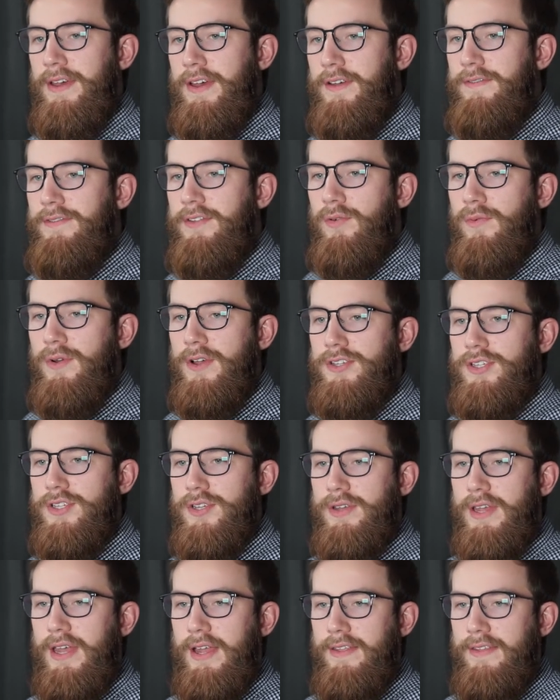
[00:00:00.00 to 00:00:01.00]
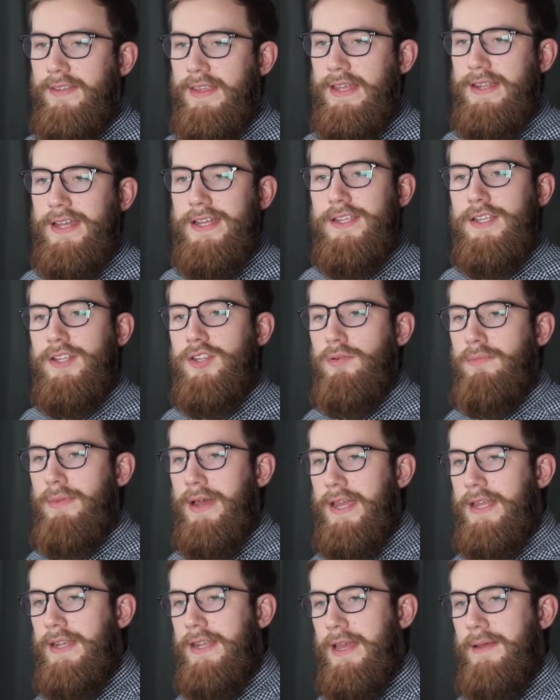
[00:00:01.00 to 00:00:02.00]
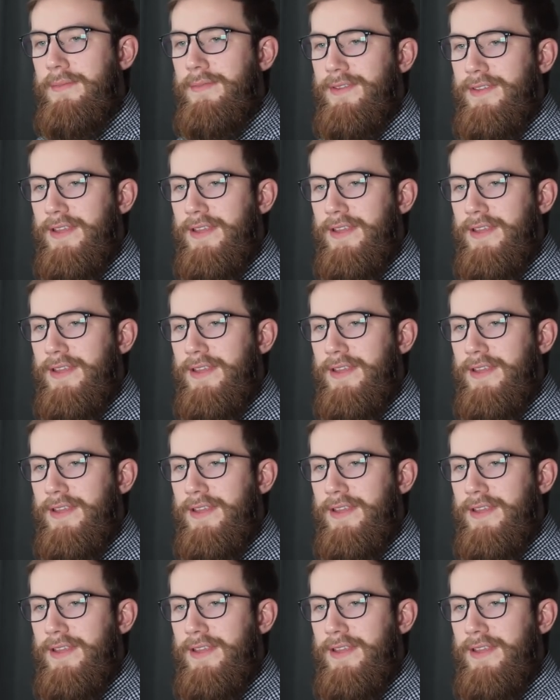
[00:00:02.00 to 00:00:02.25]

If you wish, you can set any domain name,